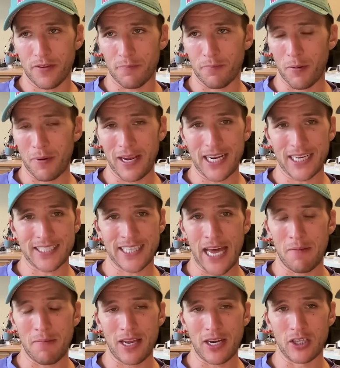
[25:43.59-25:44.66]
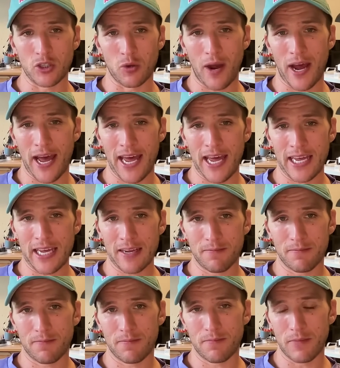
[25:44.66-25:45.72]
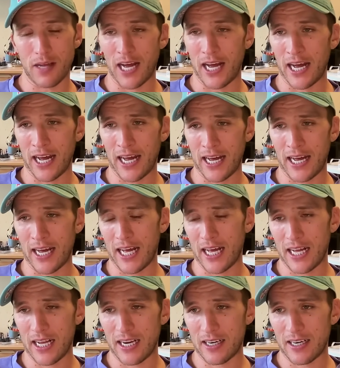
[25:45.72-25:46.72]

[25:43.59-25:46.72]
probably like 10 meters away, I